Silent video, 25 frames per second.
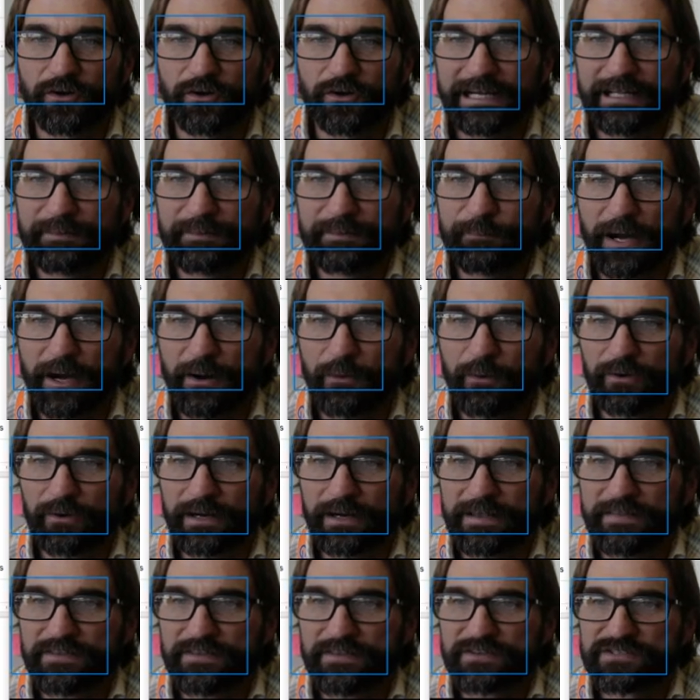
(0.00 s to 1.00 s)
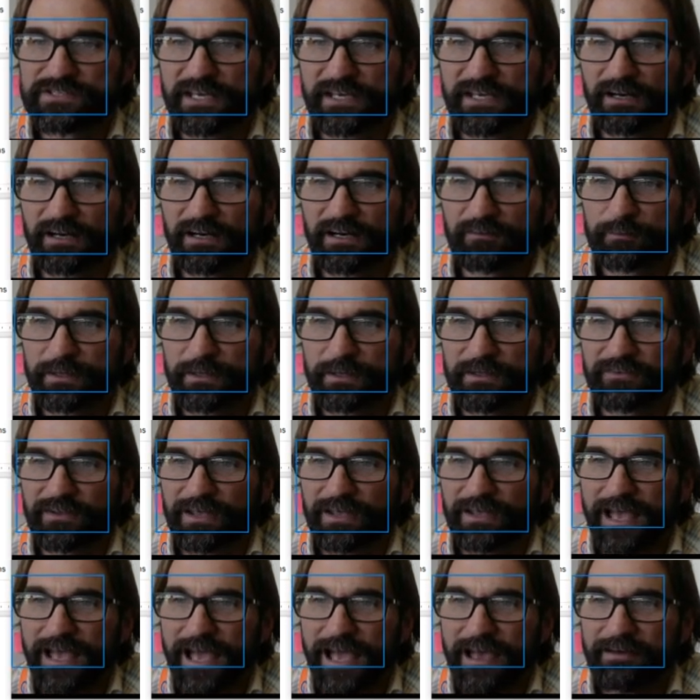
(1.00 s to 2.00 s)
any power in the state governments
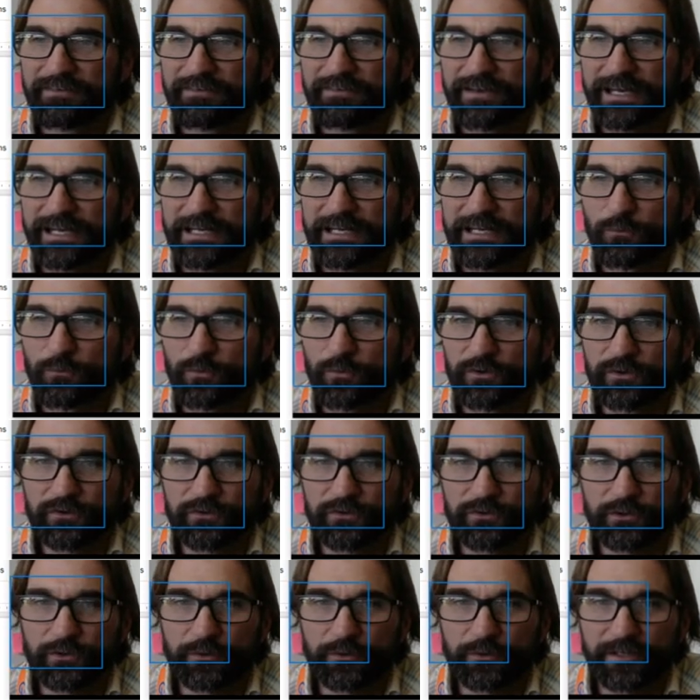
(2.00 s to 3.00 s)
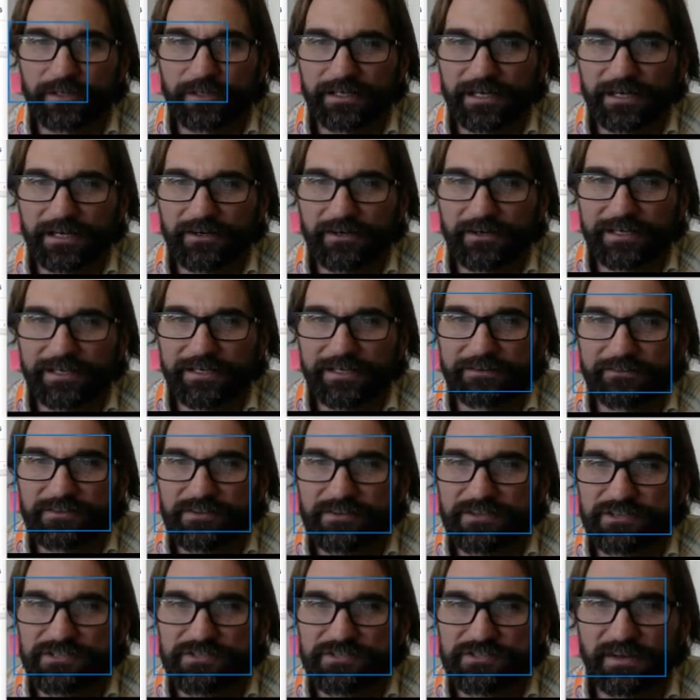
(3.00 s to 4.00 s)
have any more to do carrying into
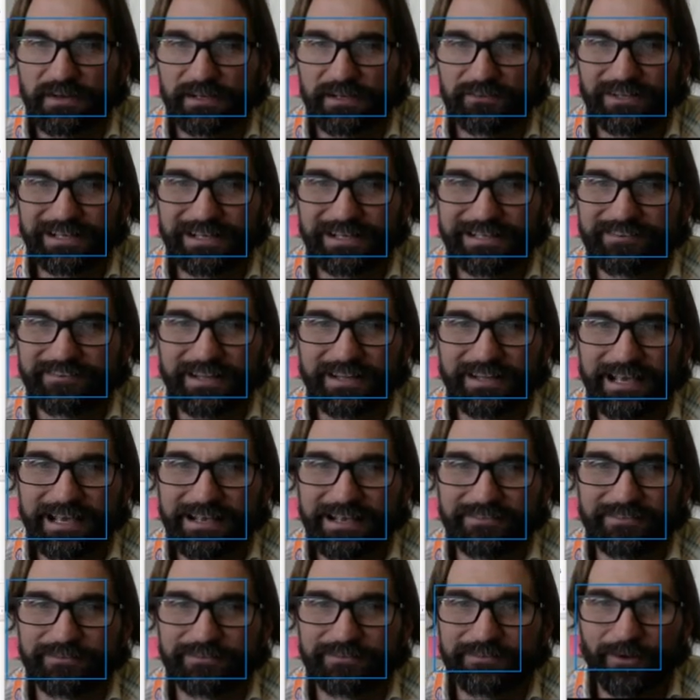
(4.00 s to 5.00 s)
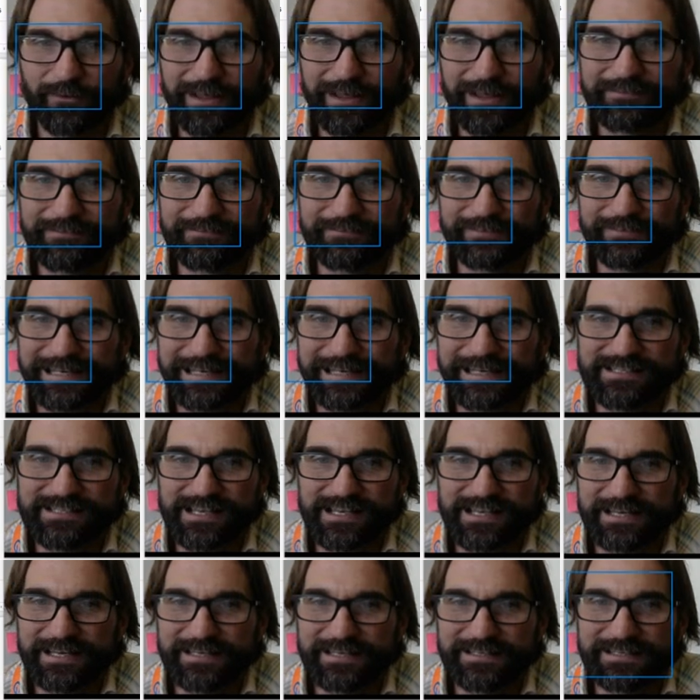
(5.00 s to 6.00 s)
this effect. Like states don't have any
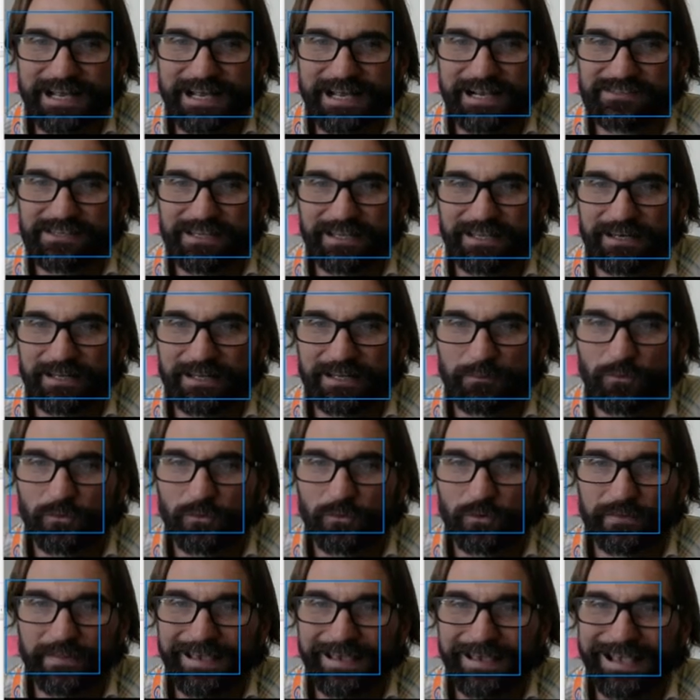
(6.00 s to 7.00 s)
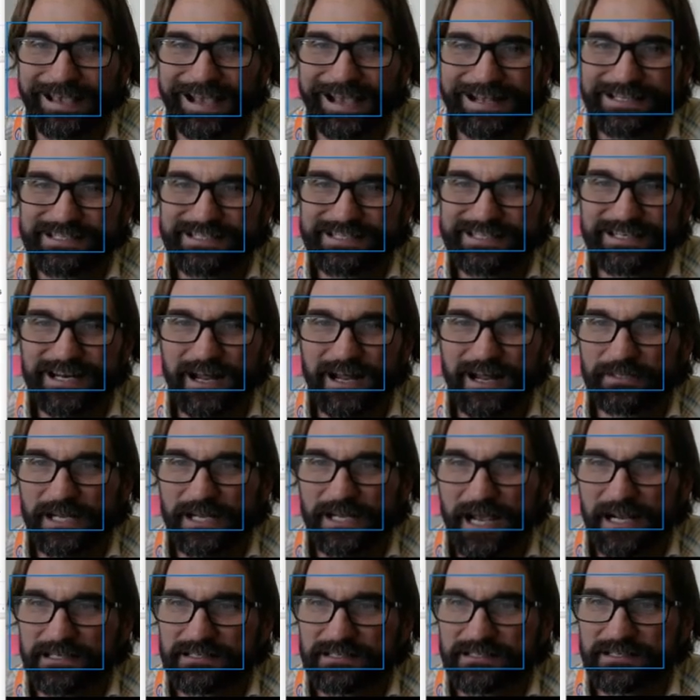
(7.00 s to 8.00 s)
say in taxing anymore. They can't stop
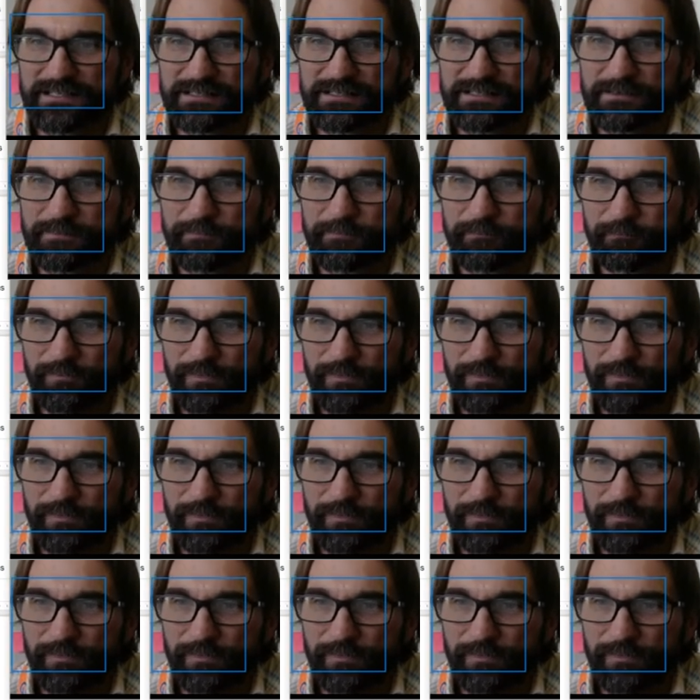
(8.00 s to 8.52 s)
taxes.